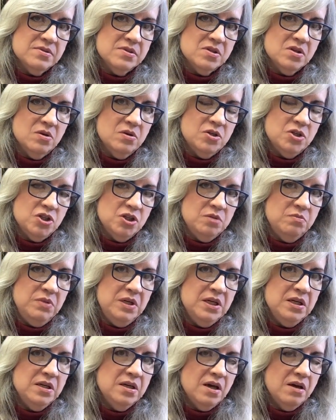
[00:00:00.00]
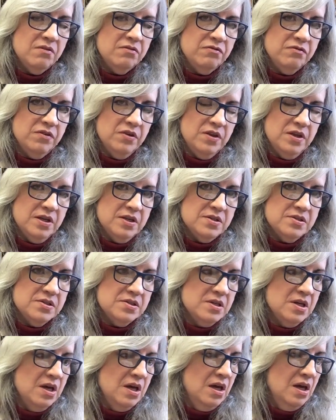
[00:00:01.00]
So it should be enough for
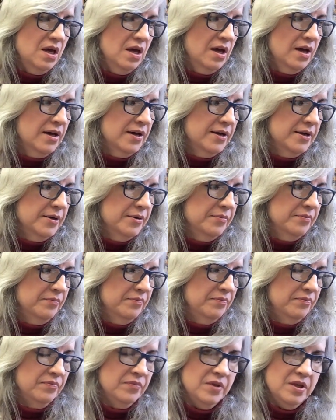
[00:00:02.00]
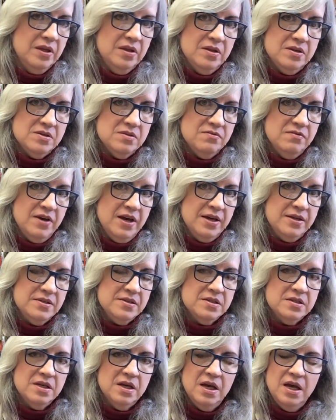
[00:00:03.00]
this, this
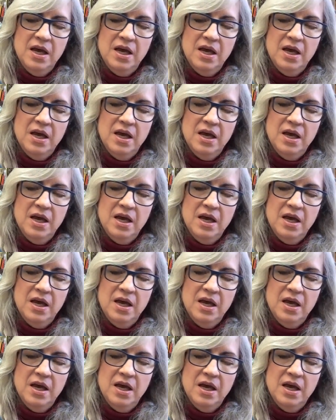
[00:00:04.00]
vest.